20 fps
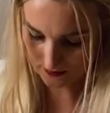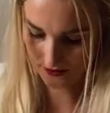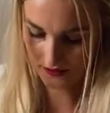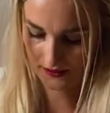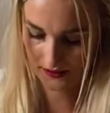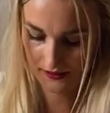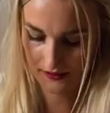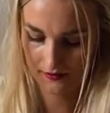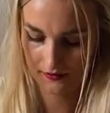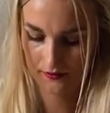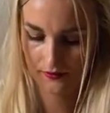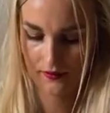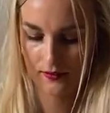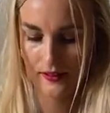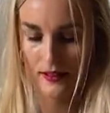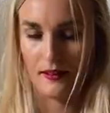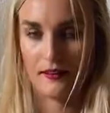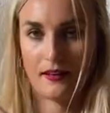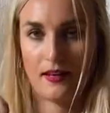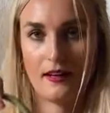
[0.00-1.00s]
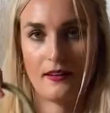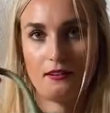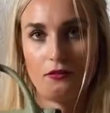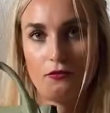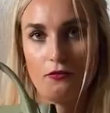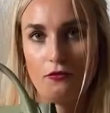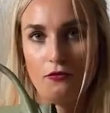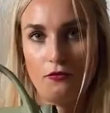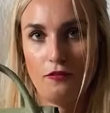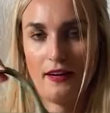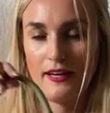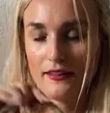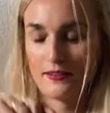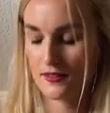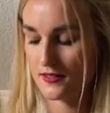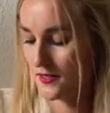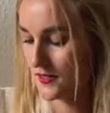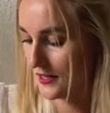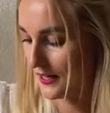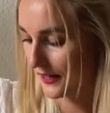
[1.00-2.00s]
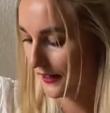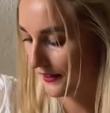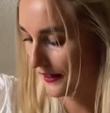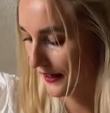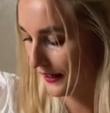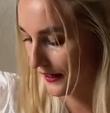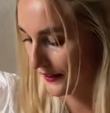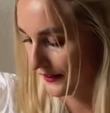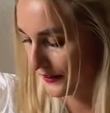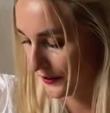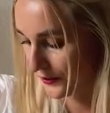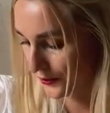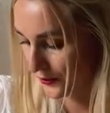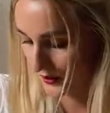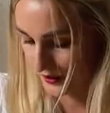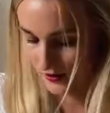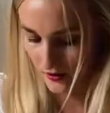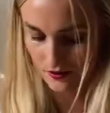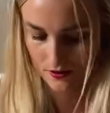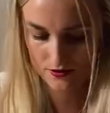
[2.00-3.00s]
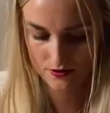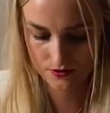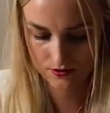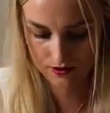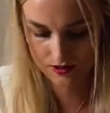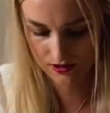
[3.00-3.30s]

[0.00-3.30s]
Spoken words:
okay. And that fits. And then you can also